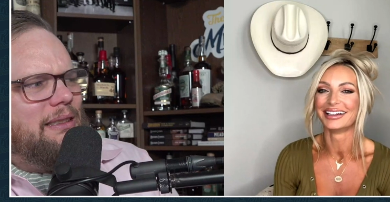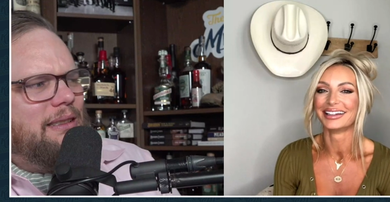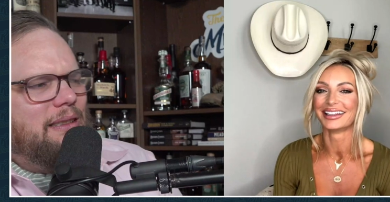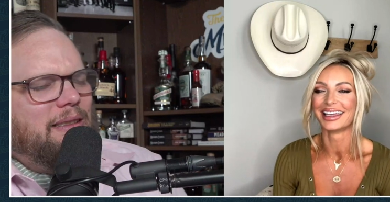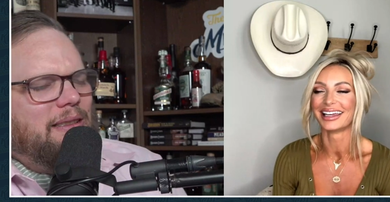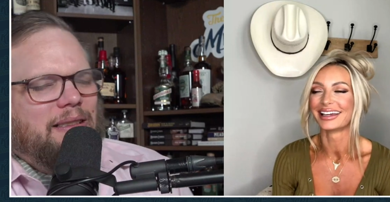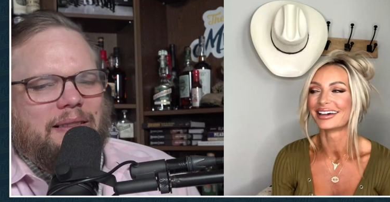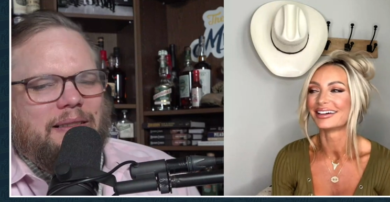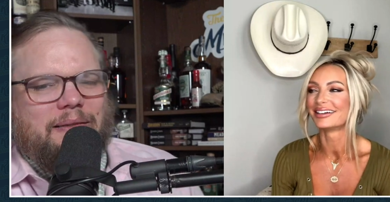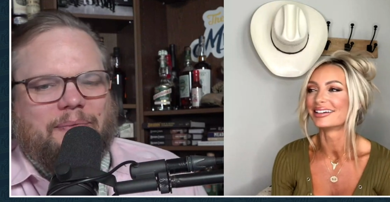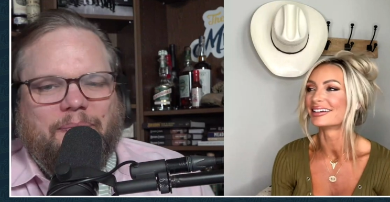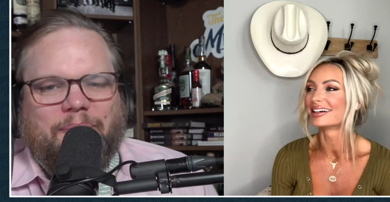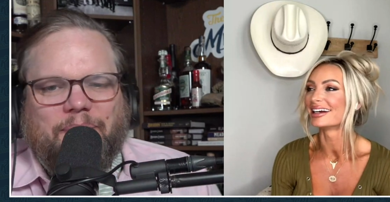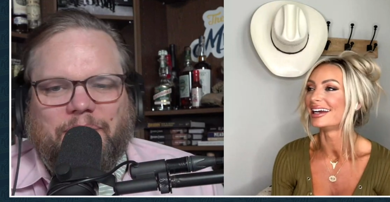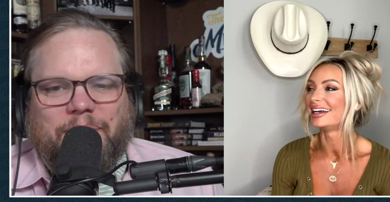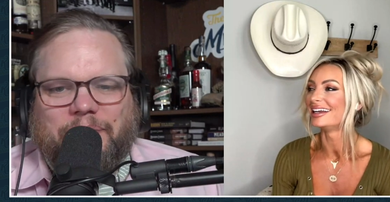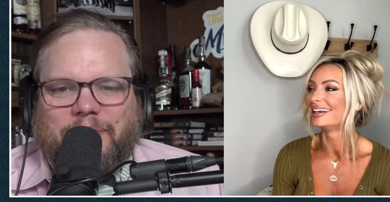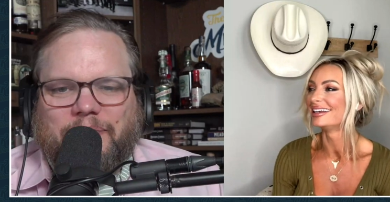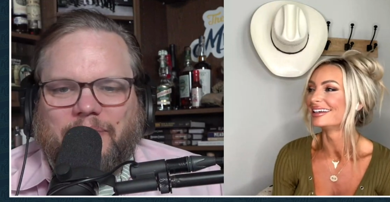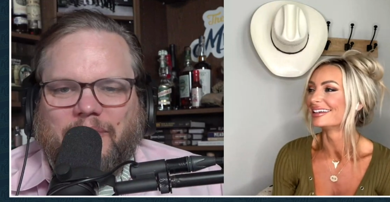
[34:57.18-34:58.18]
Speaker 1: You're like, oh,
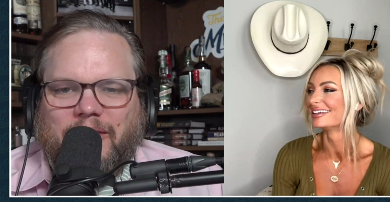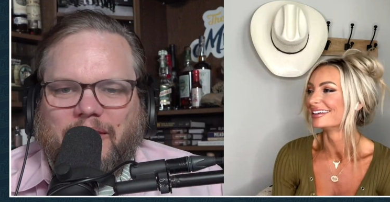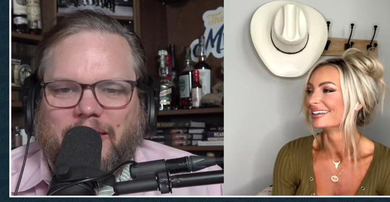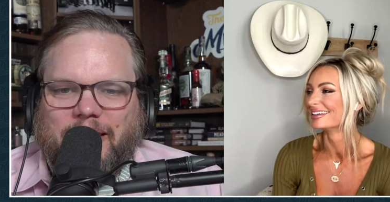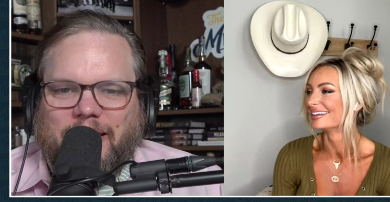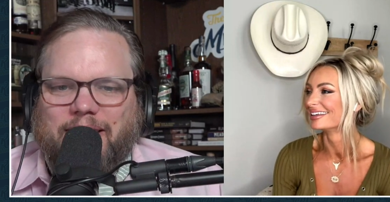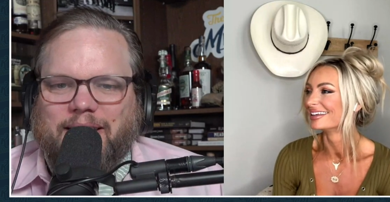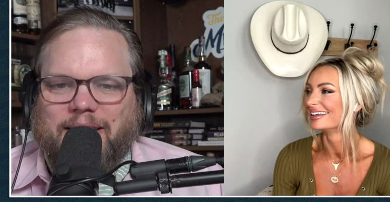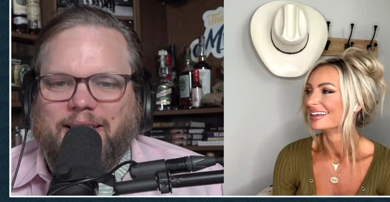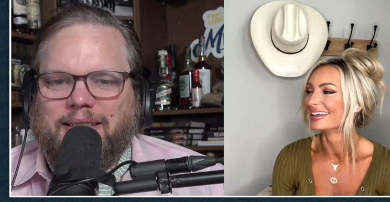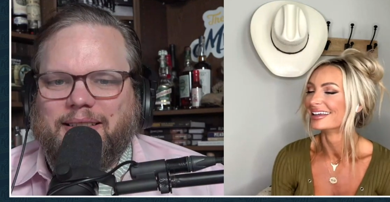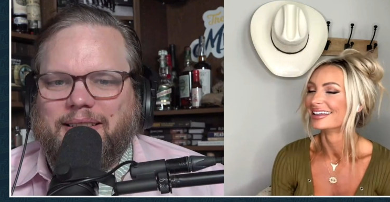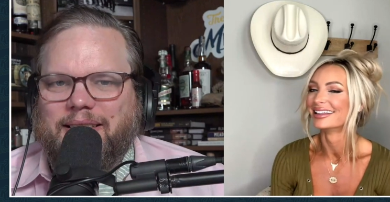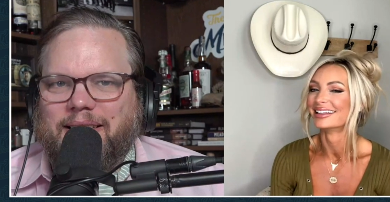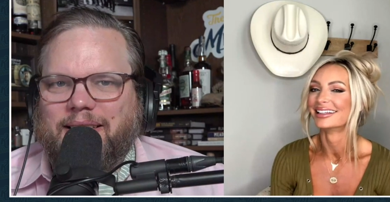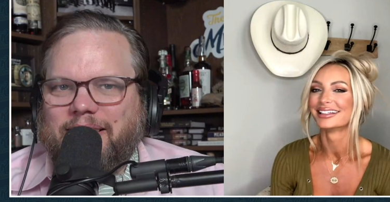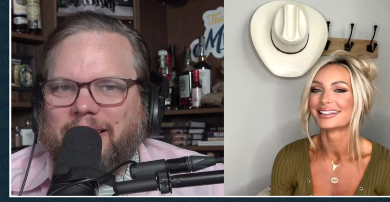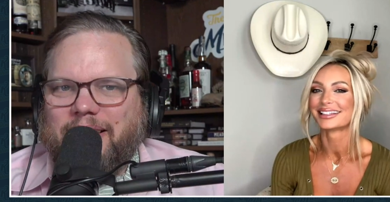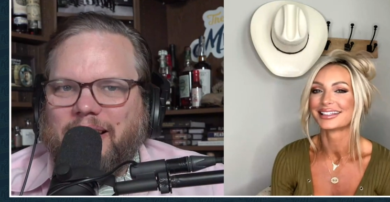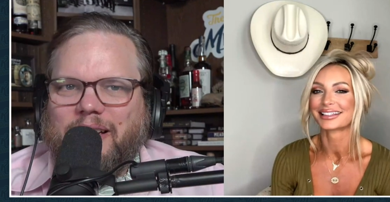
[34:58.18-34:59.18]
great.
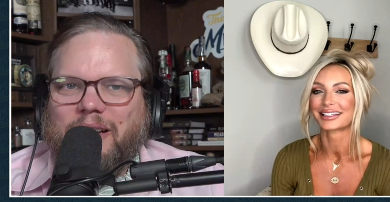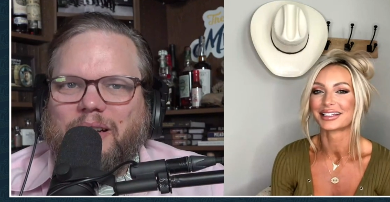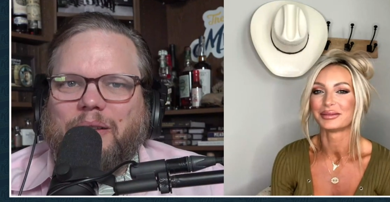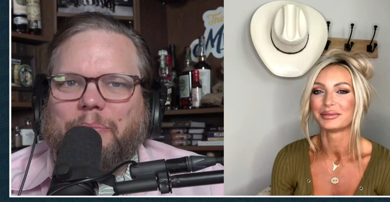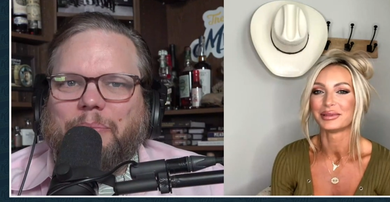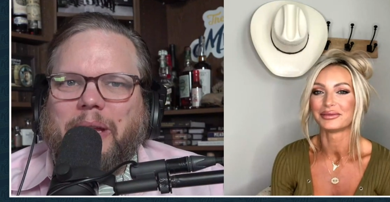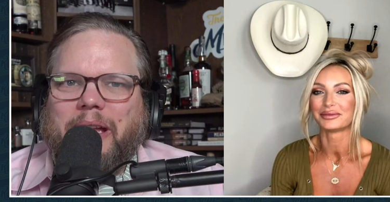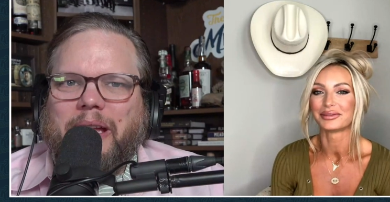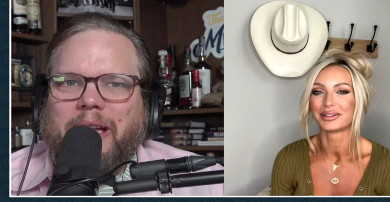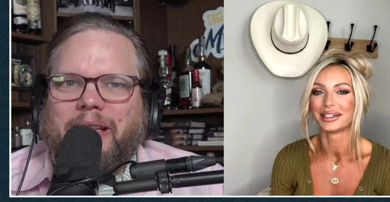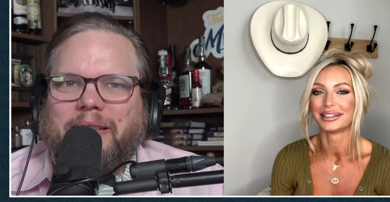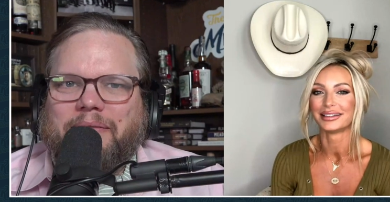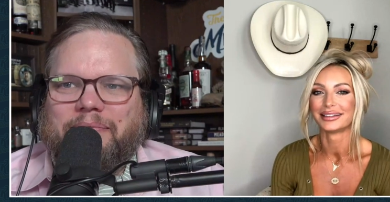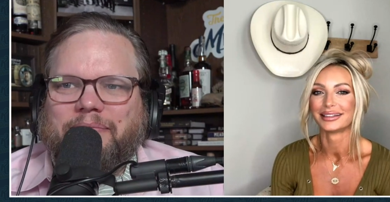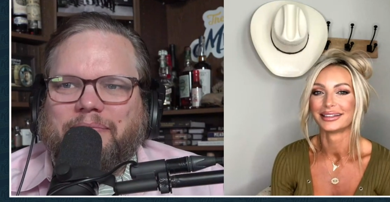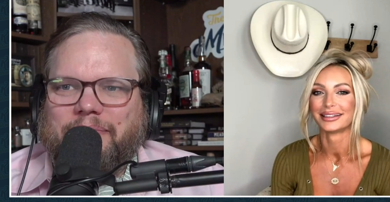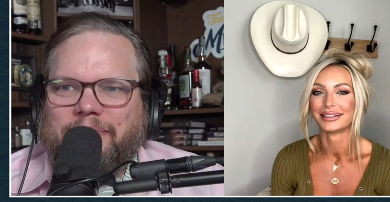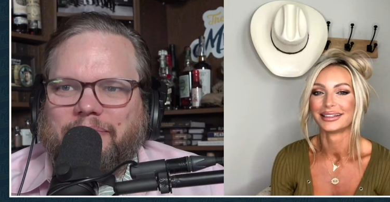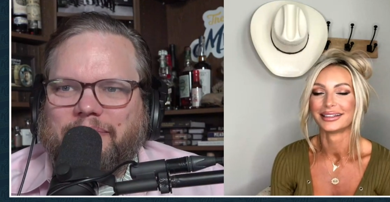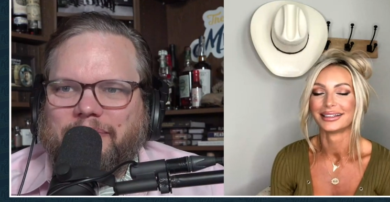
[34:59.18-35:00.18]
Oh, man.
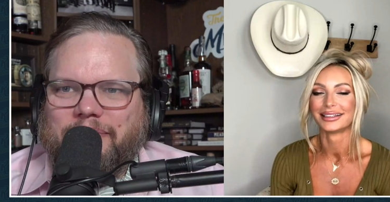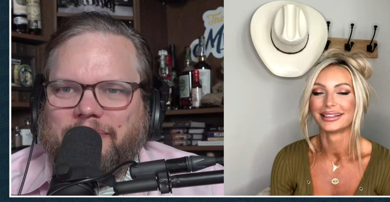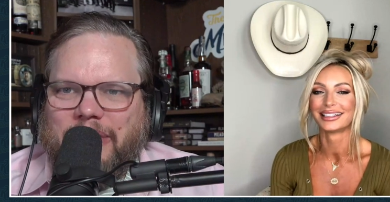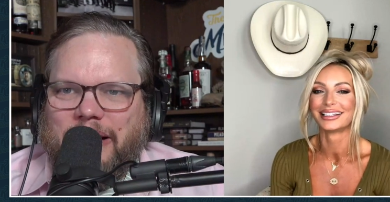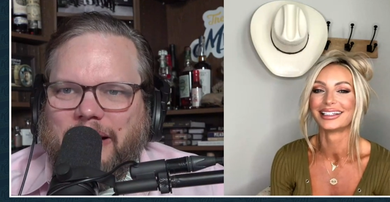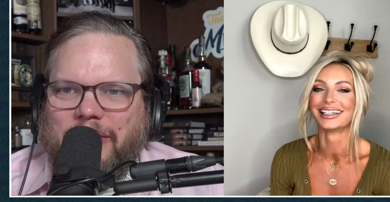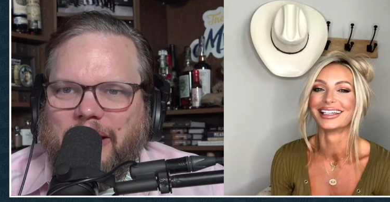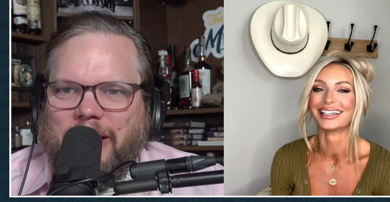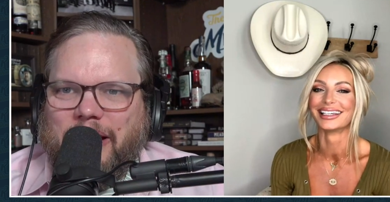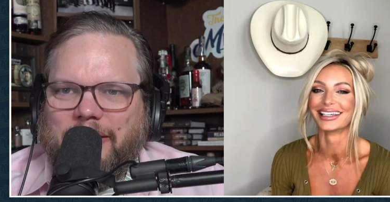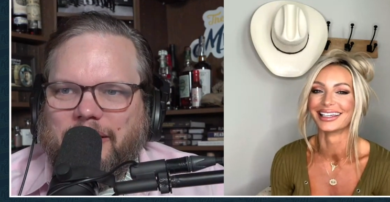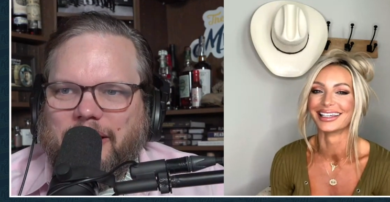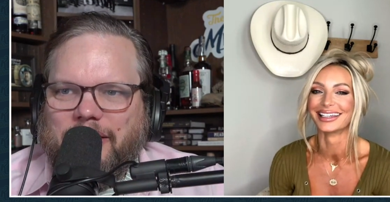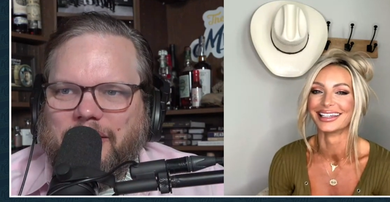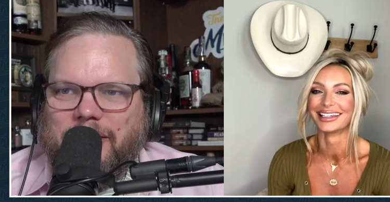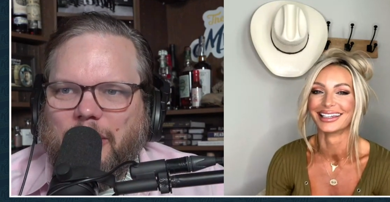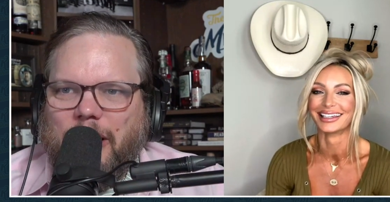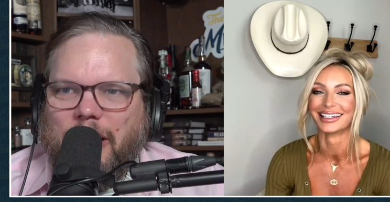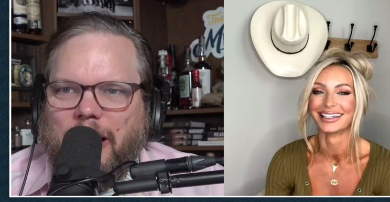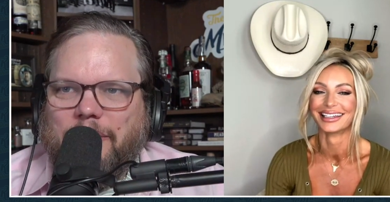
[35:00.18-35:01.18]
Fun. Have you
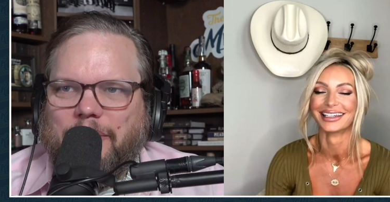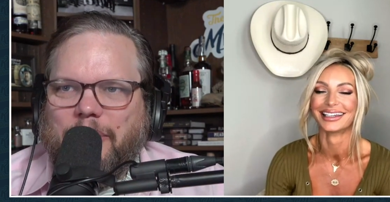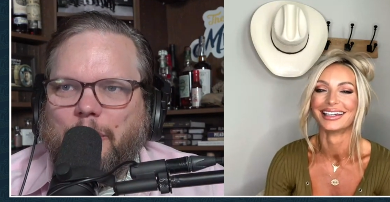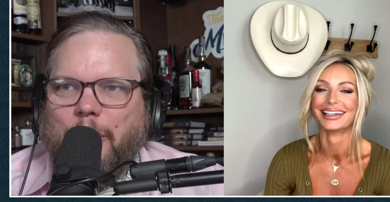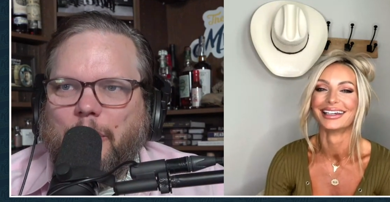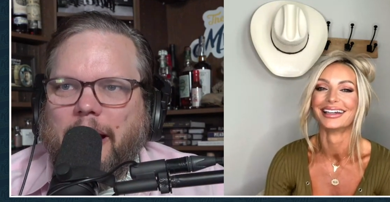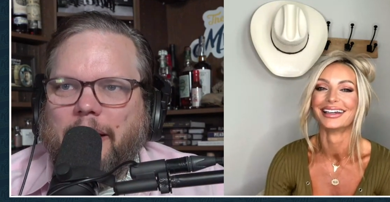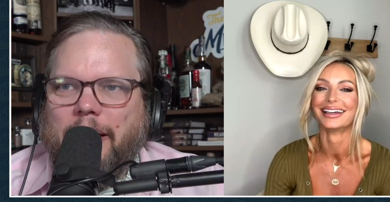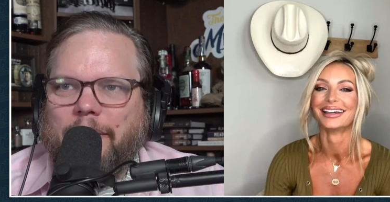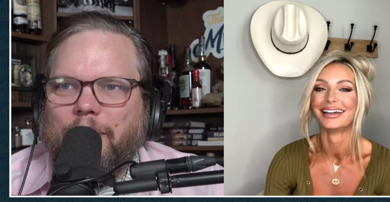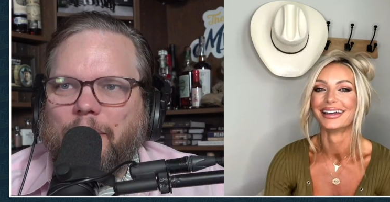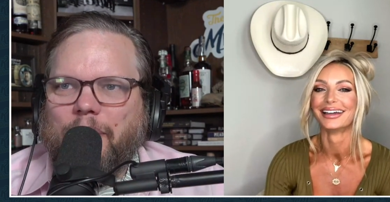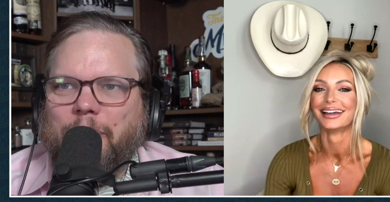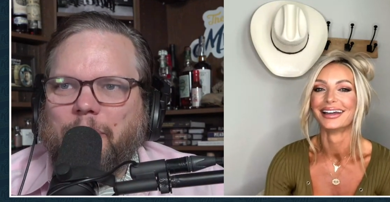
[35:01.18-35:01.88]
so have you ever